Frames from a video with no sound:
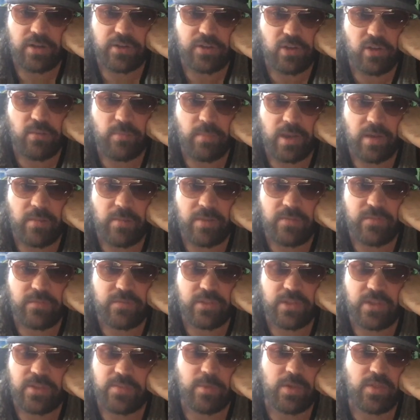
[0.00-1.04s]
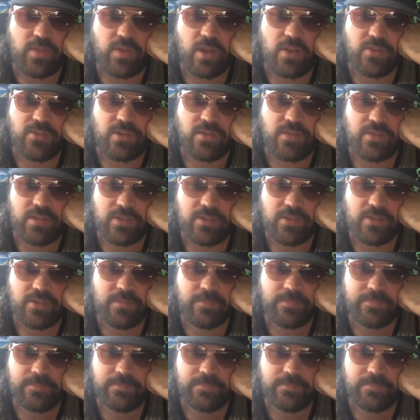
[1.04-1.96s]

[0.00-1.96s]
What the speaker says: know about my thoughts on this.